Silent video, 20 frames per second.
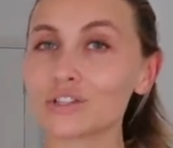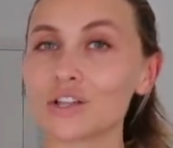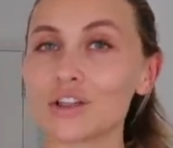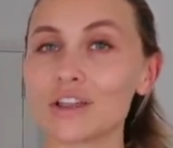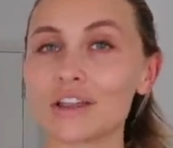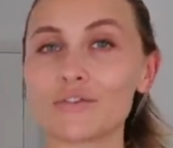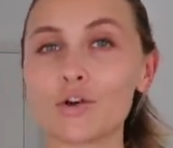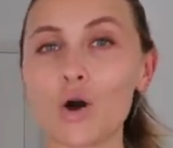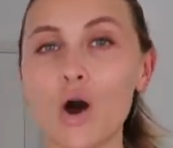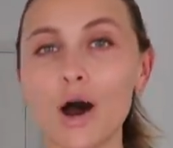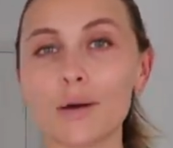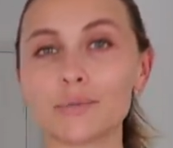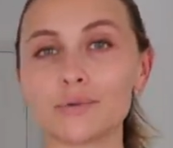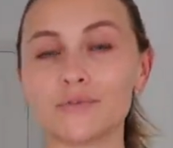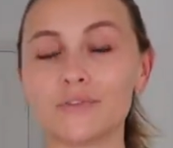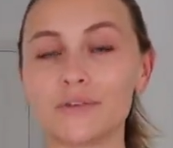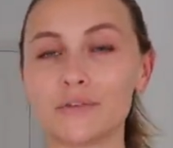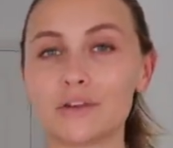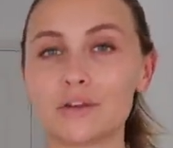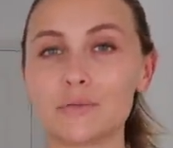So they've got up
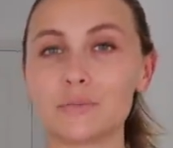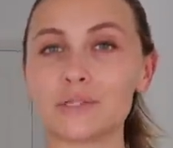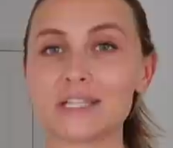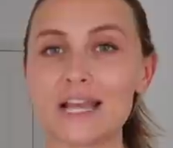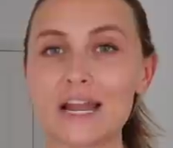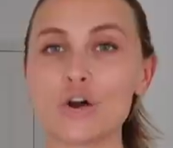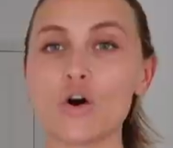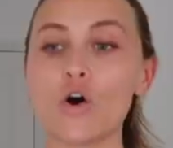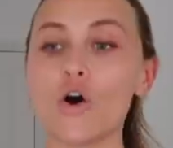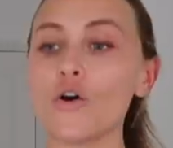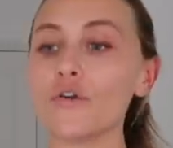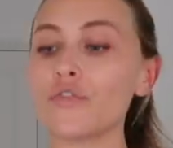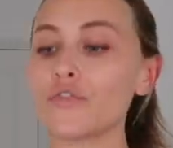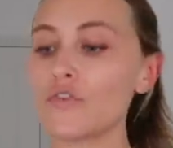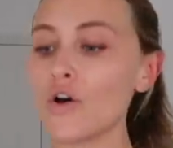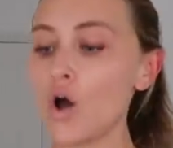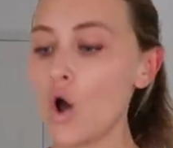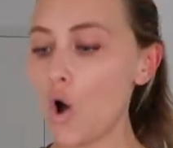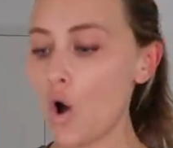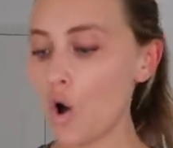to 50%
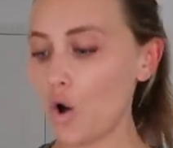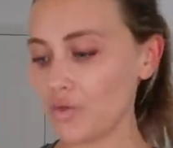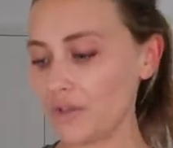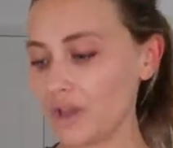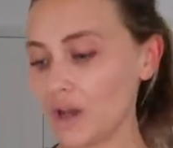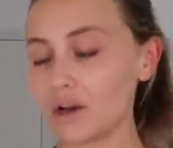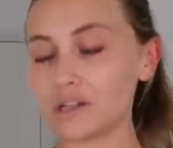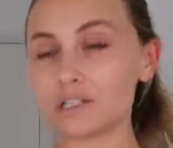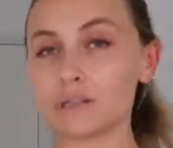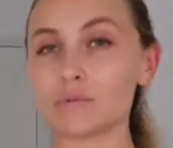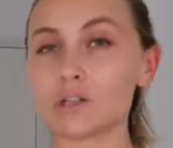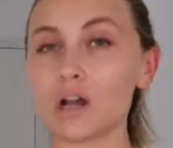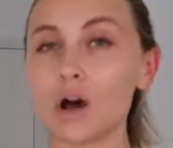off on the items.